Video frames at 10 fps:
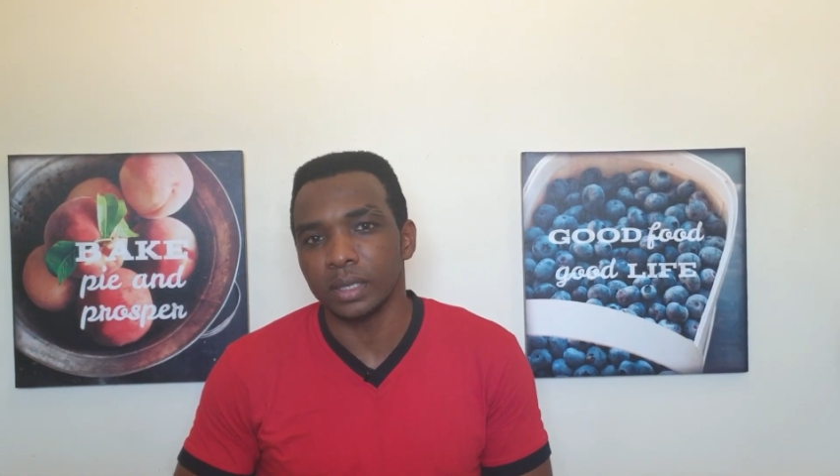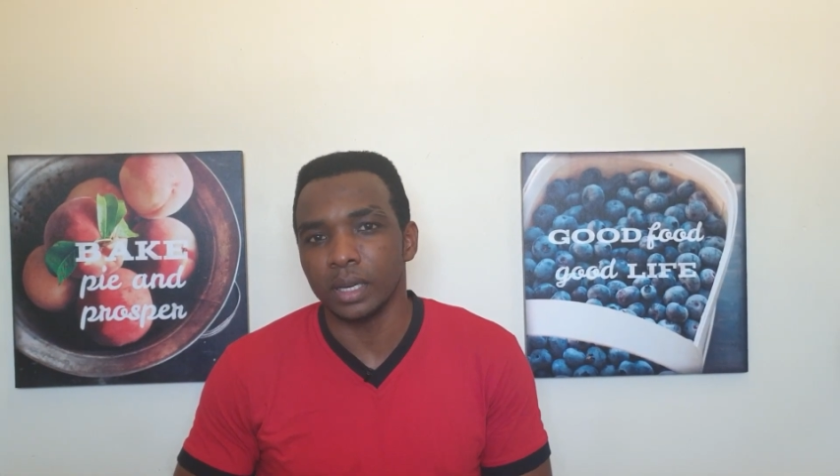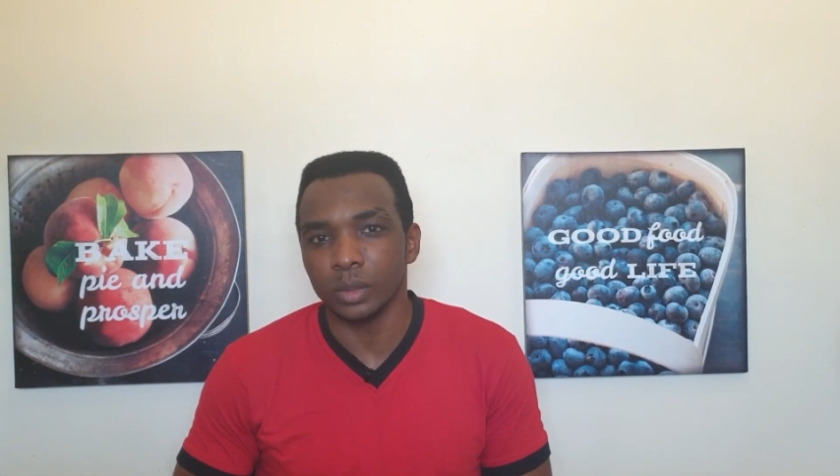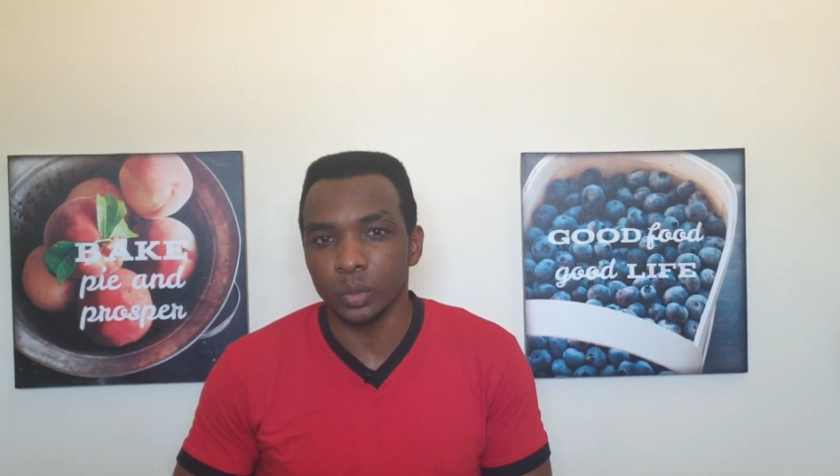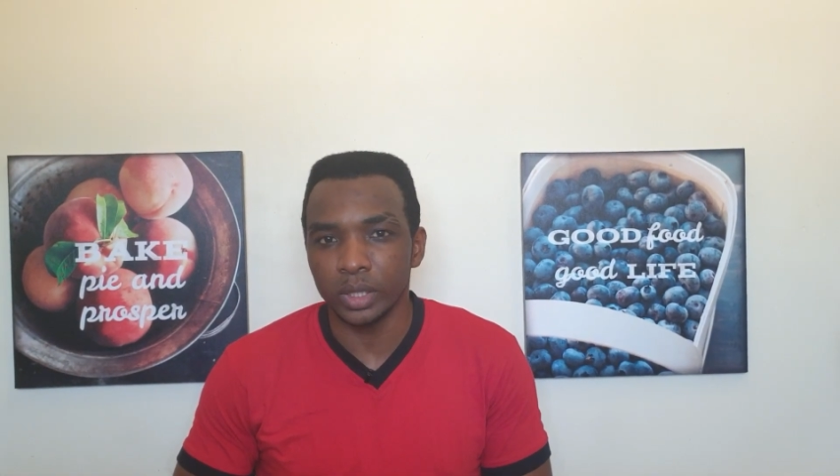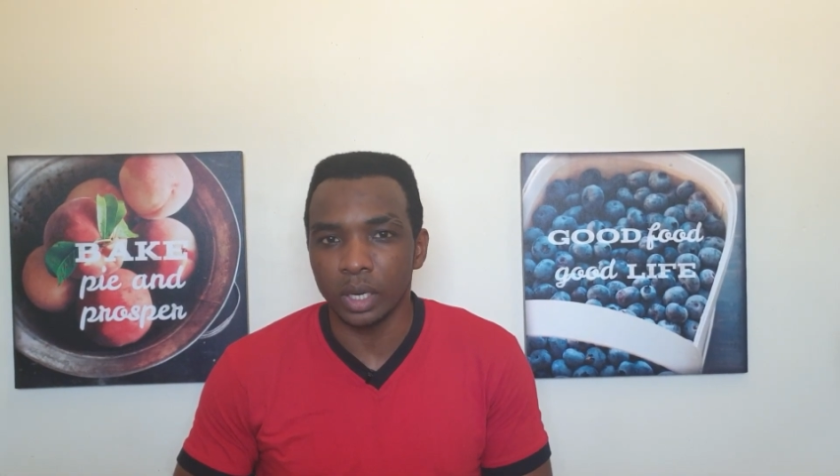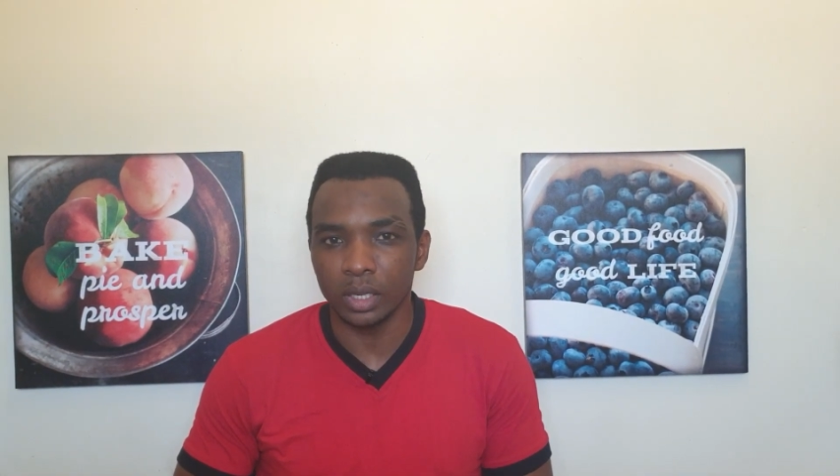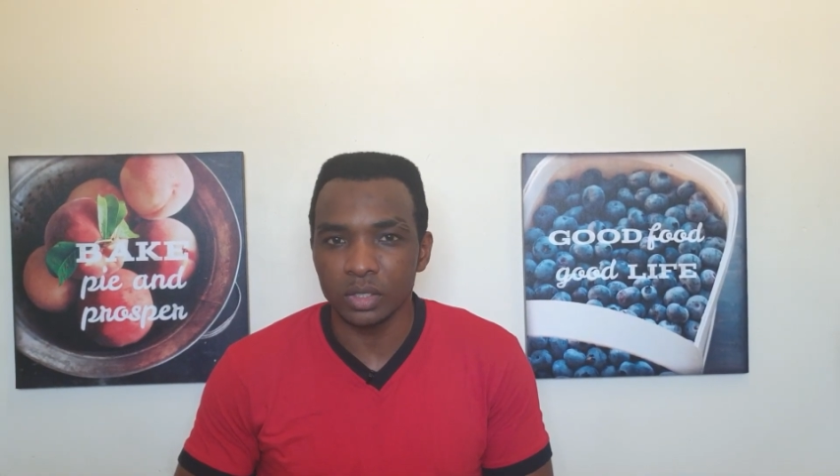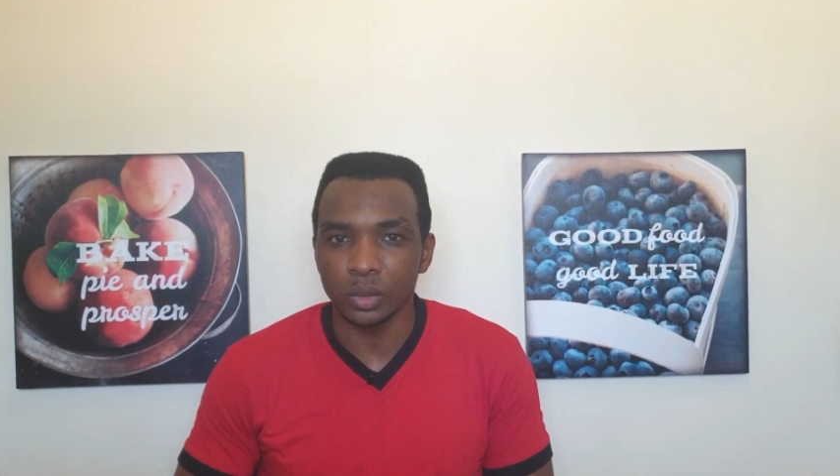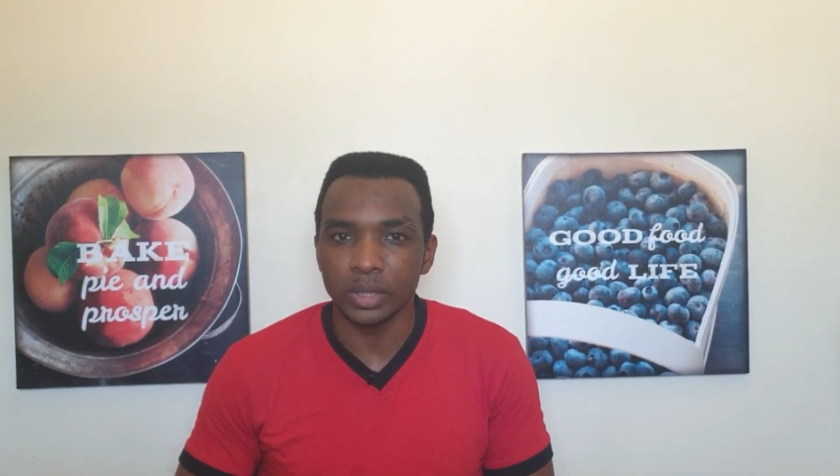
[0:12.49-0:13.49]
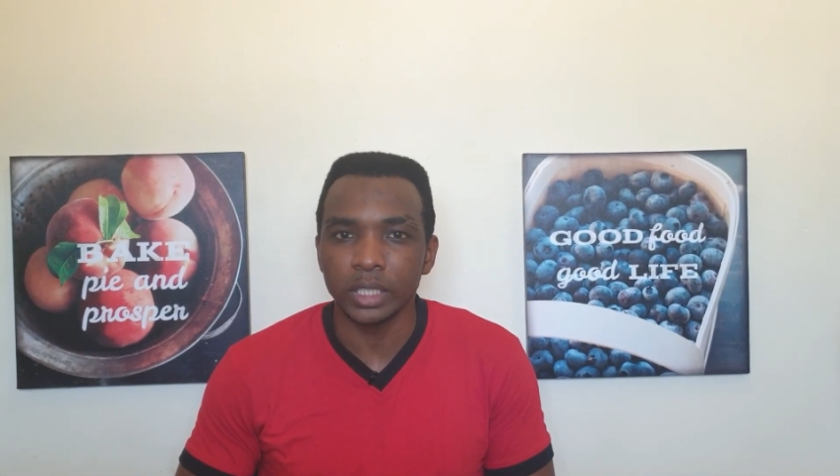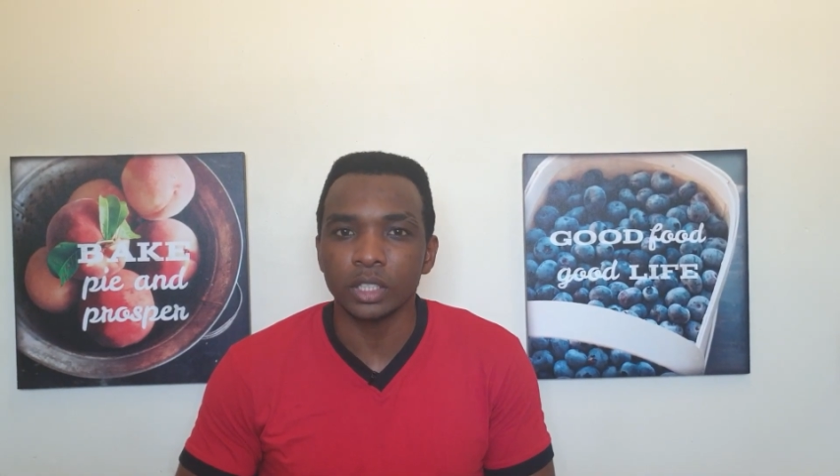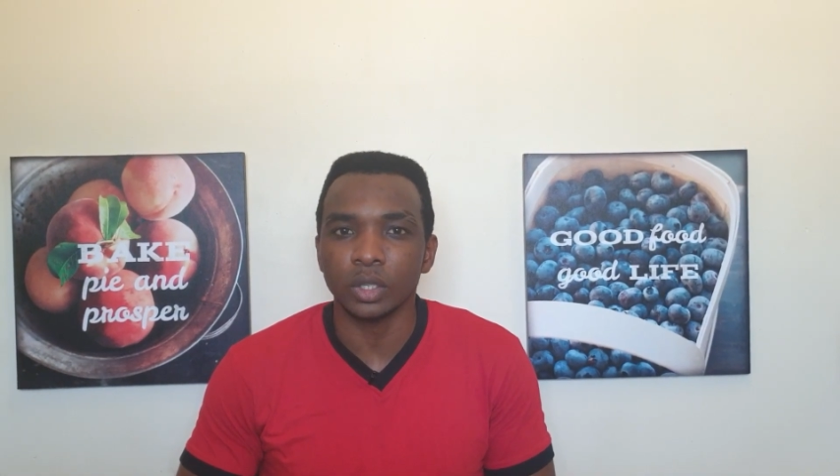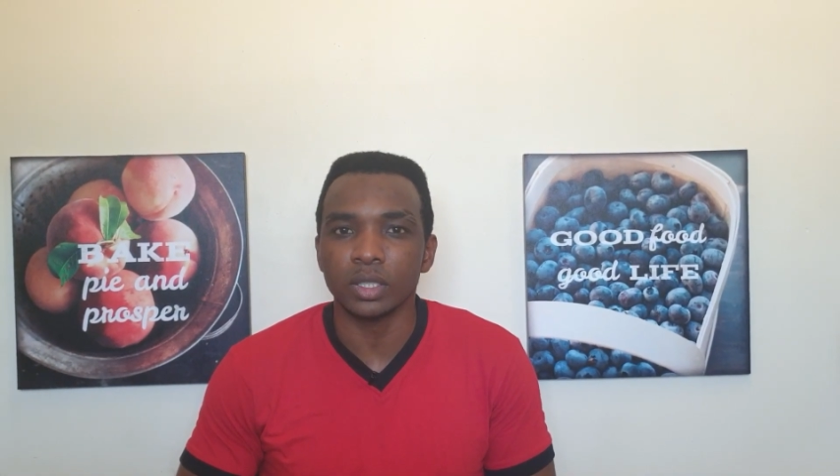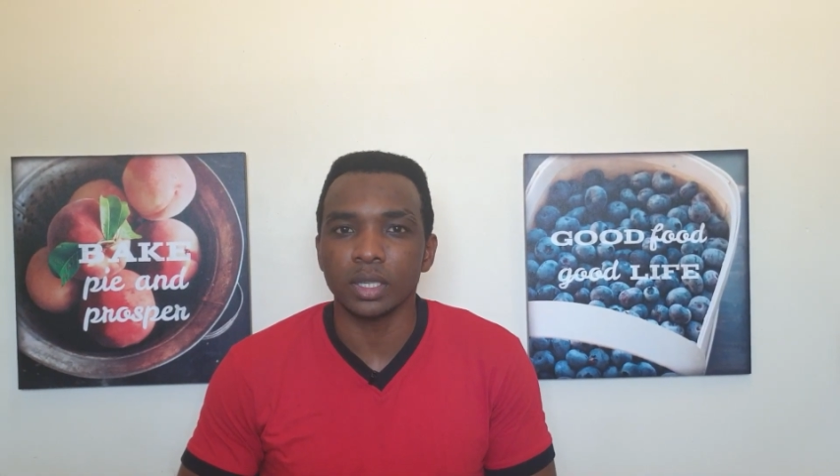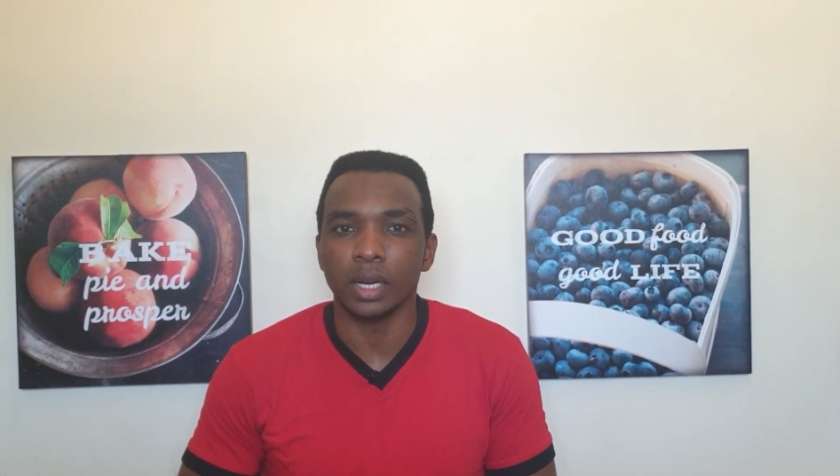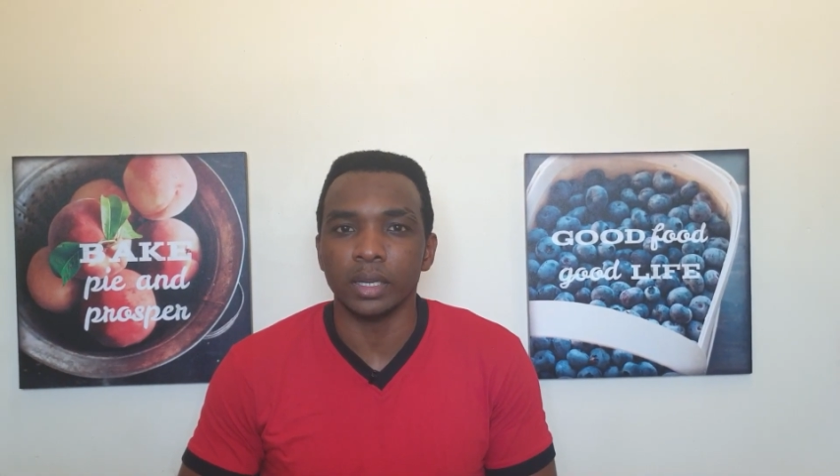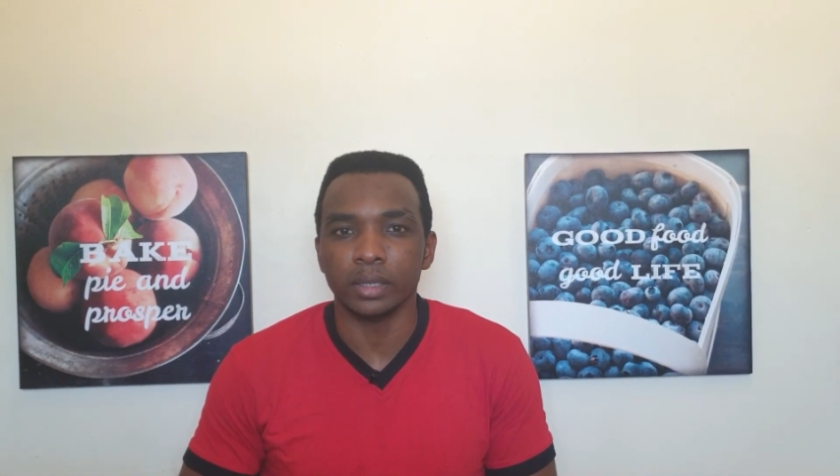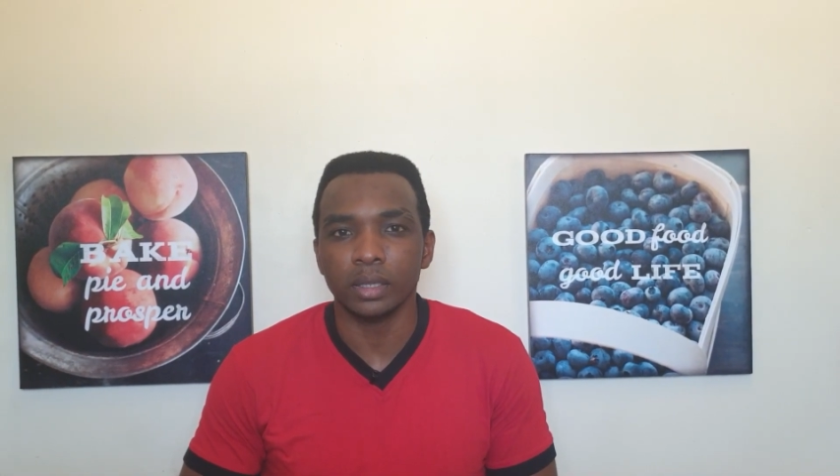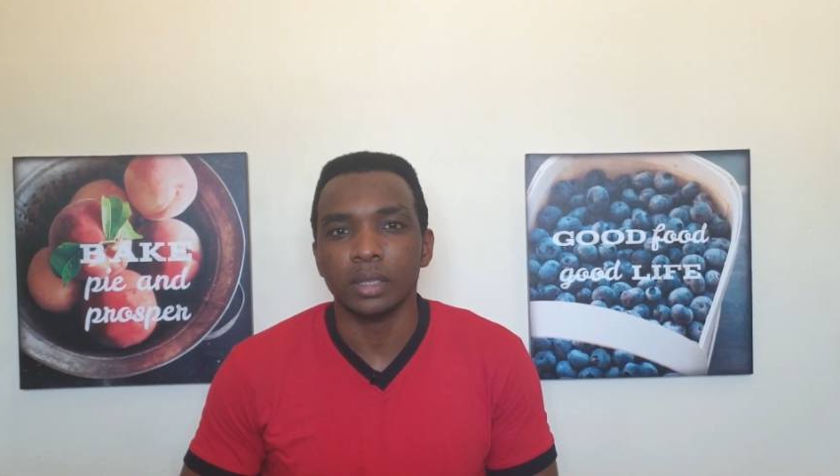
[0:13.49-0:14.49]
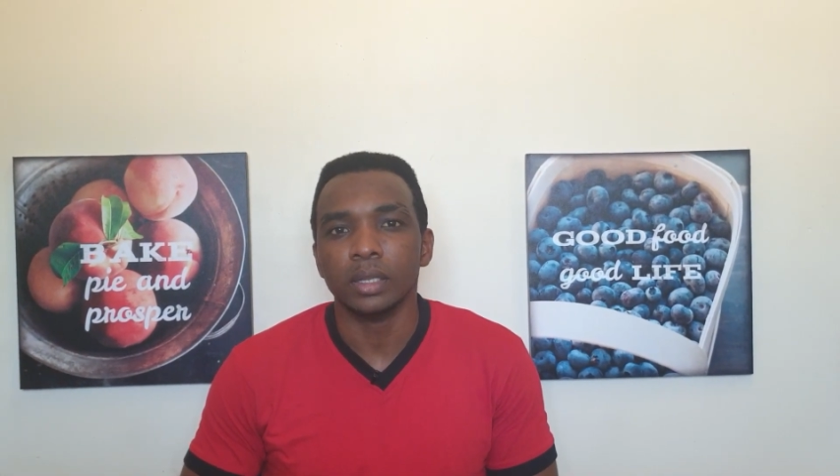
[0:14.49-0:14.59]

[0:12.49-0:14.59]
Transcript: and we also did touch on